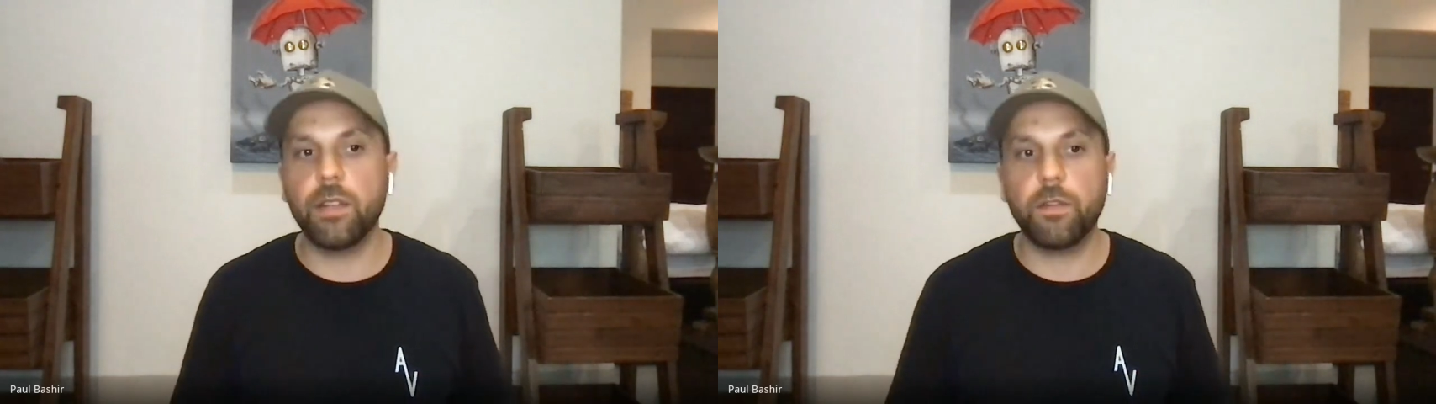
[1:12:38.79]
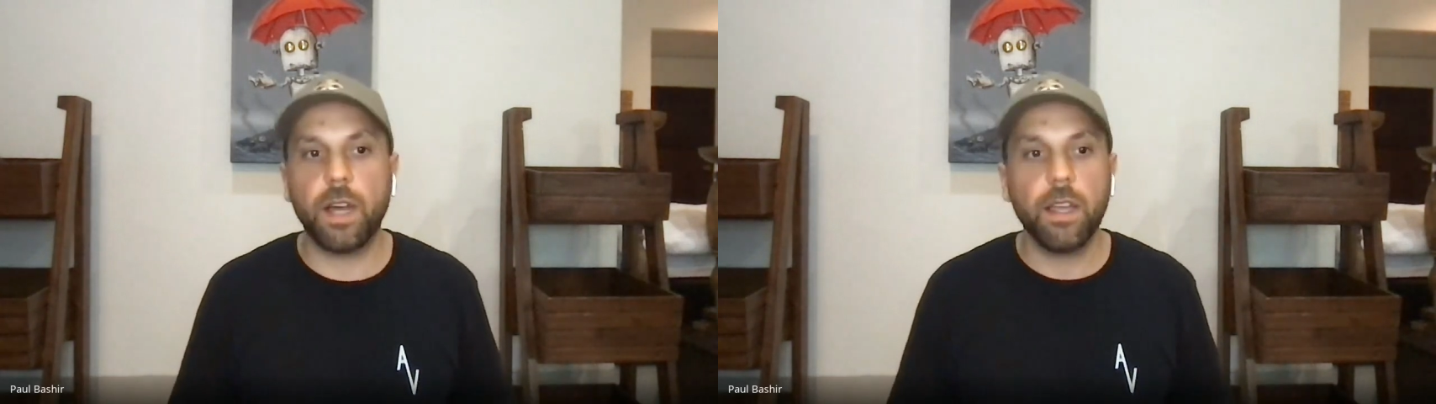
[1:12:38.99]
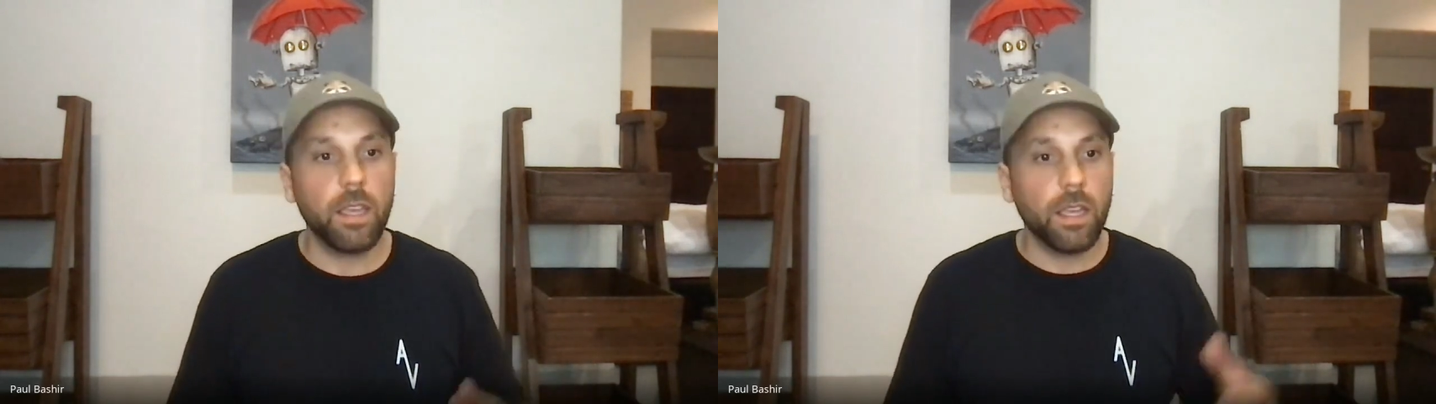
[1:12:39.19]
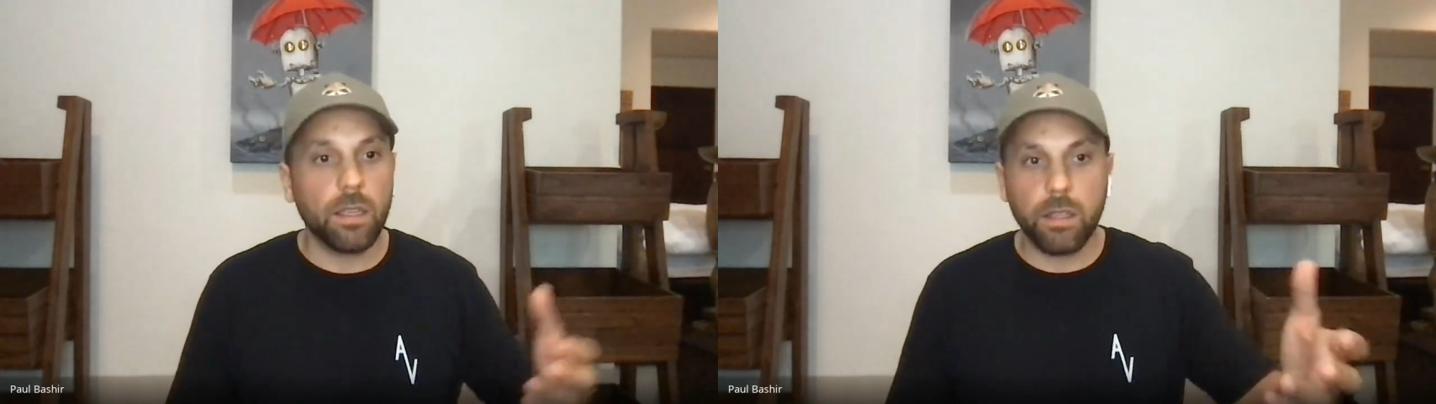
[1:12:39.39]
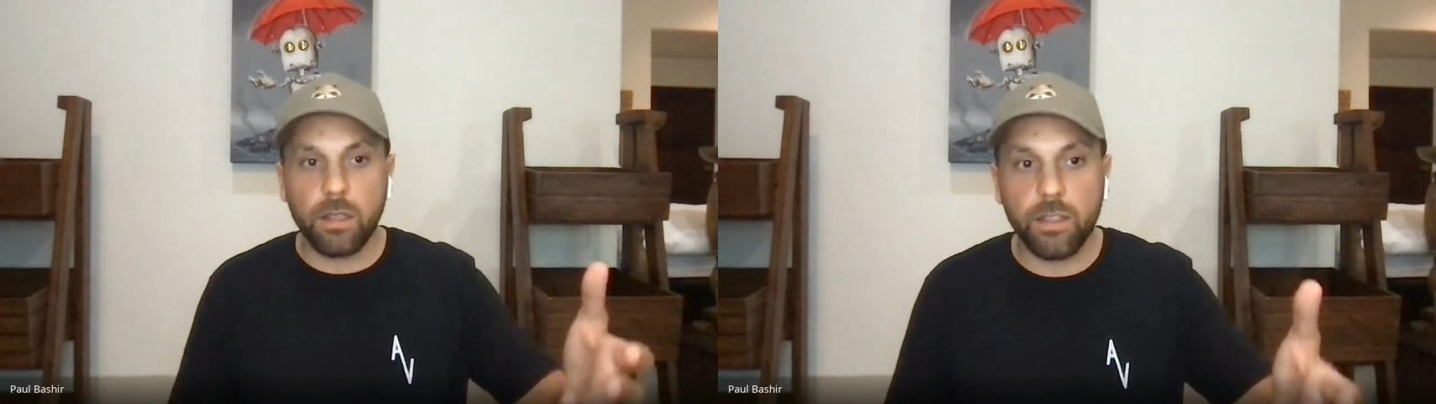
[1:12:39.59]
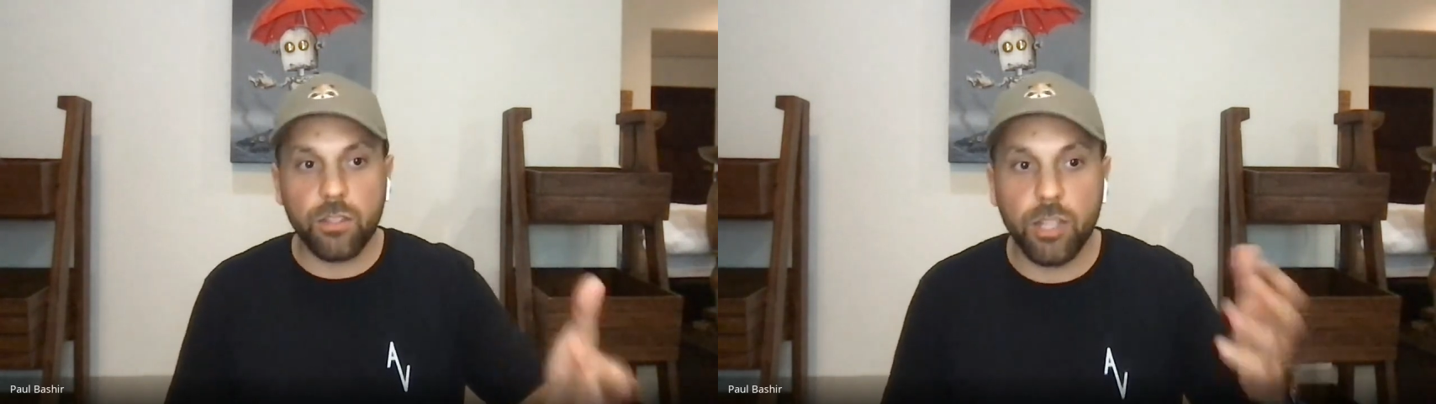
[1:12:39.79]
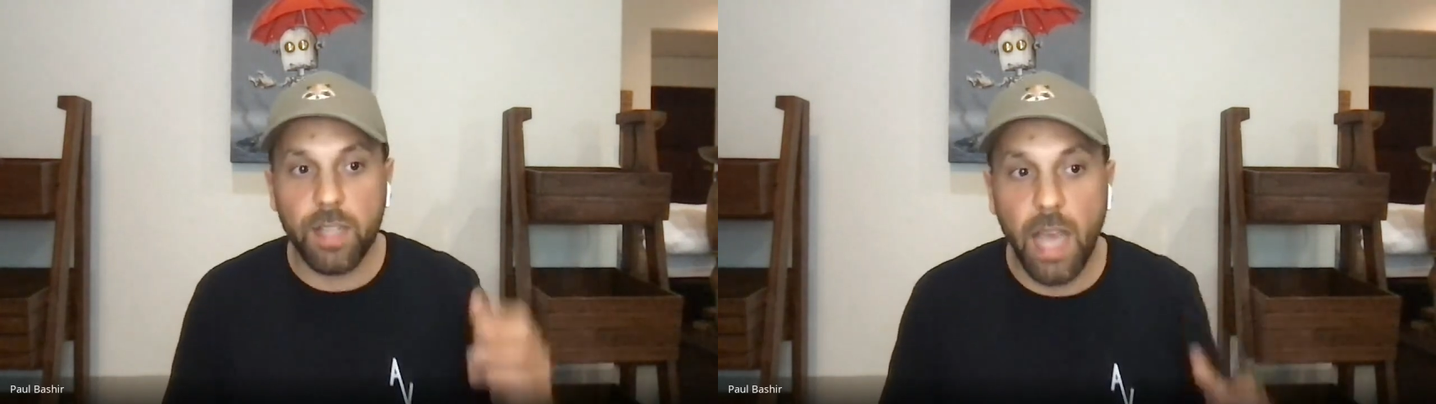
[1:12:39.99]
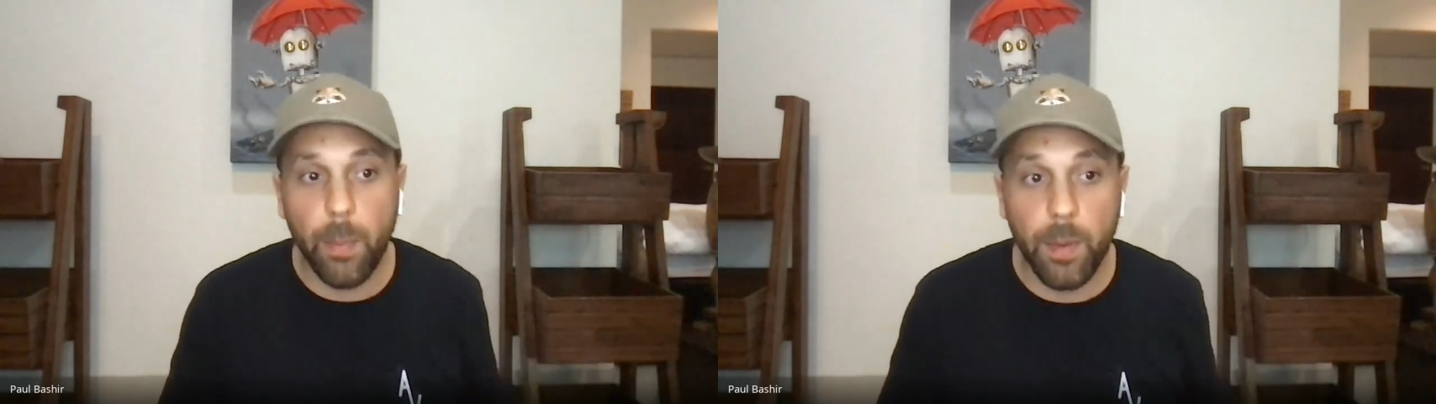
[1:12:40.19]
And fi- this
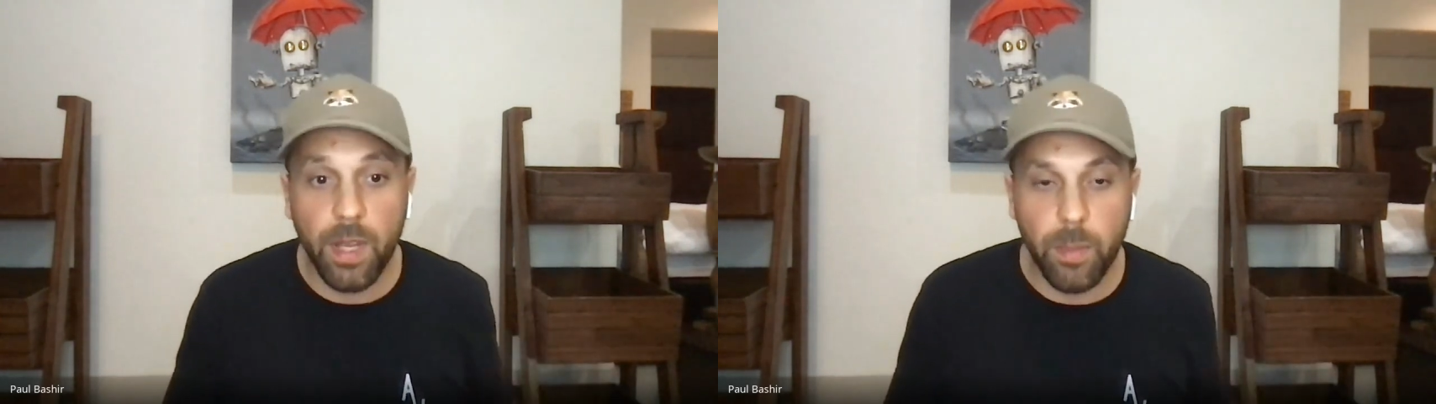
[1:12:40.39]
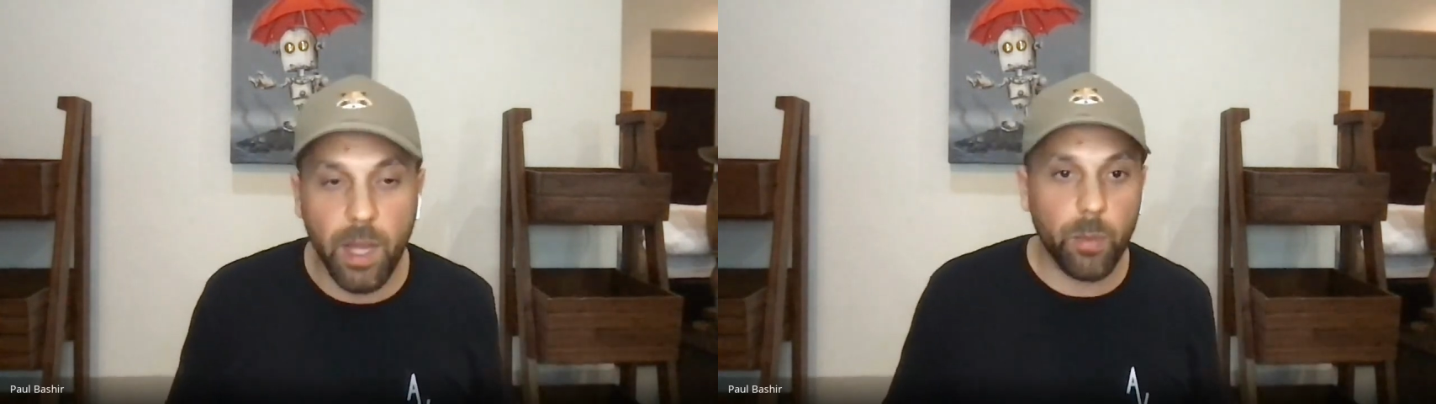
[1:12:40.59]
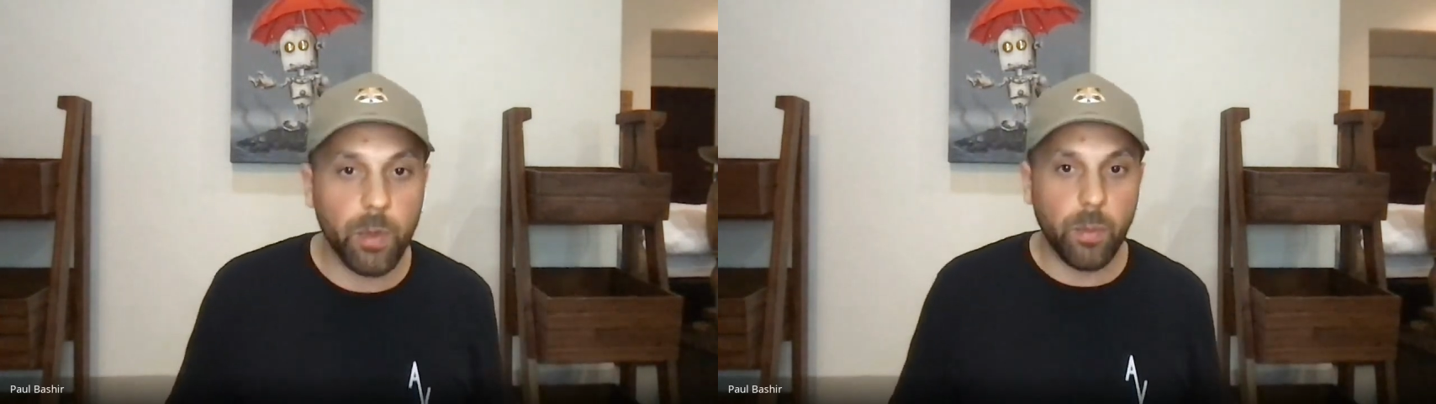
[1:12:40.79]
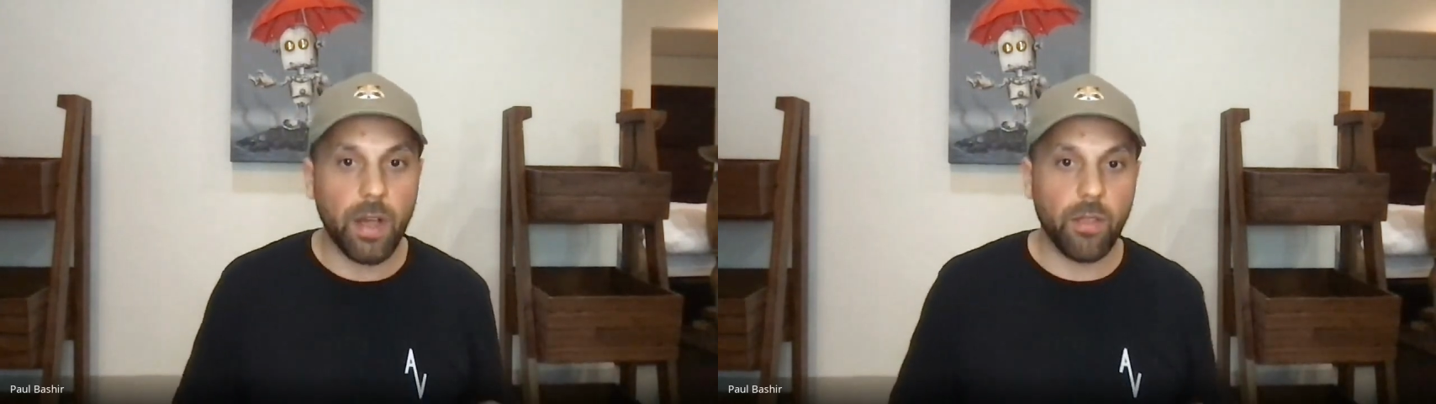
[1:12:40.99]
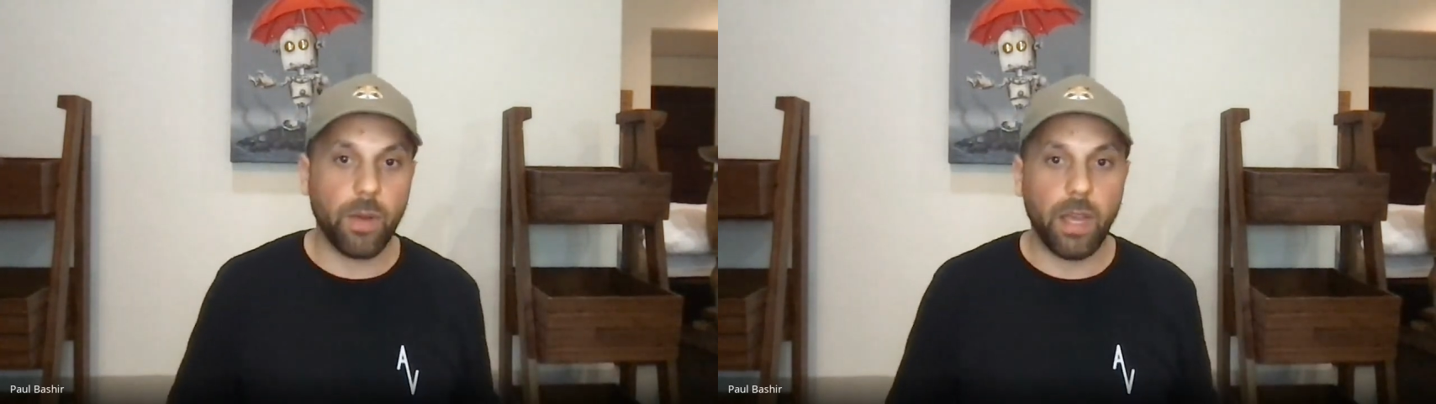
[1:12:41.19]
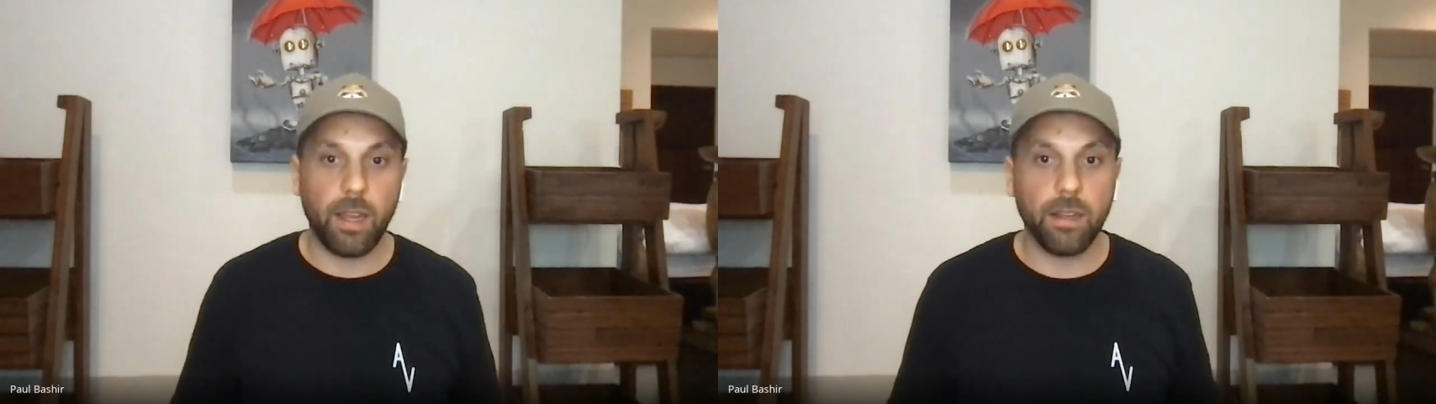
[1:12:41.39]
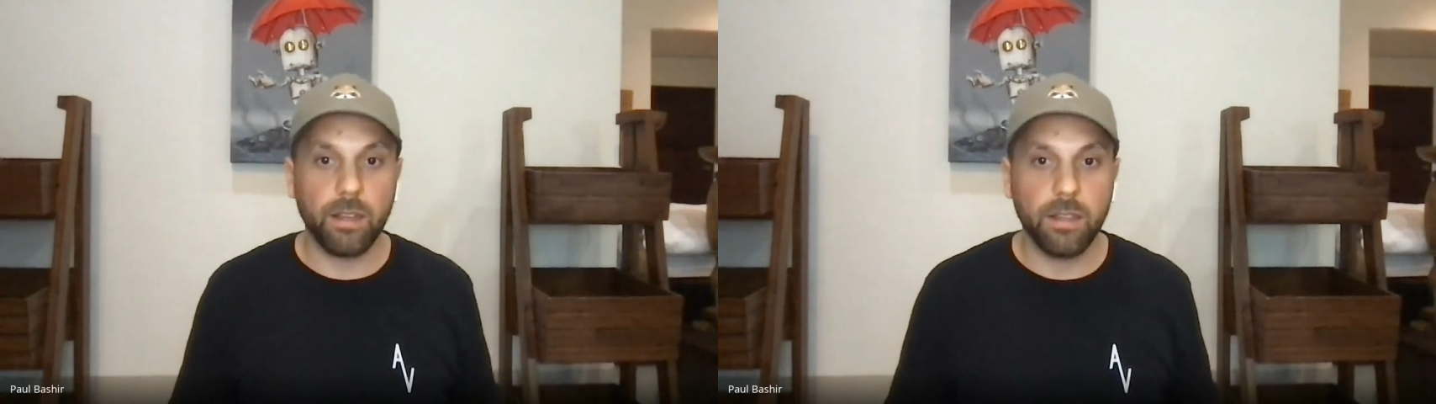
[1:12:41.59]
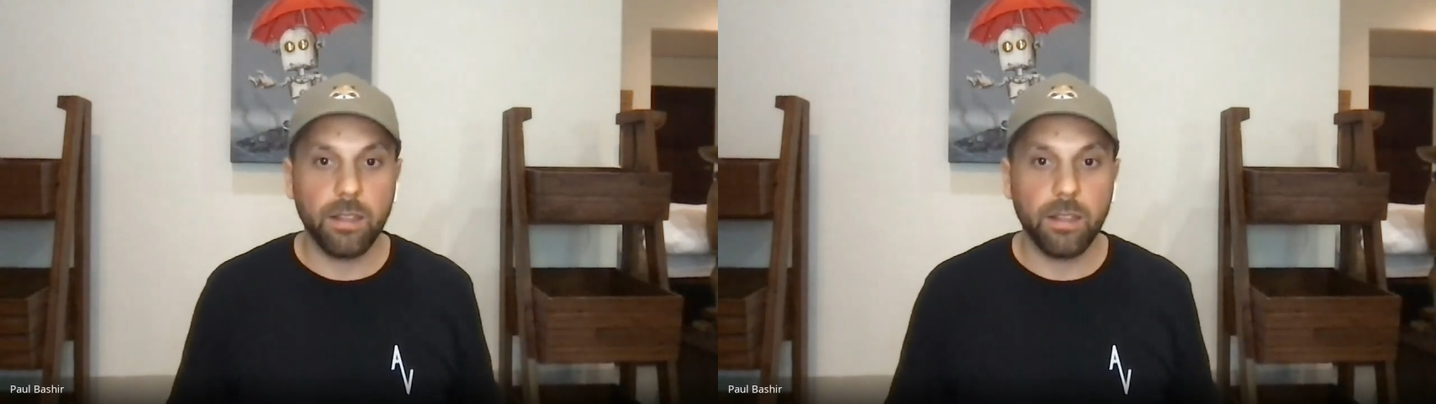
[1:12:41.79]
just happened in Melbourne, by the way.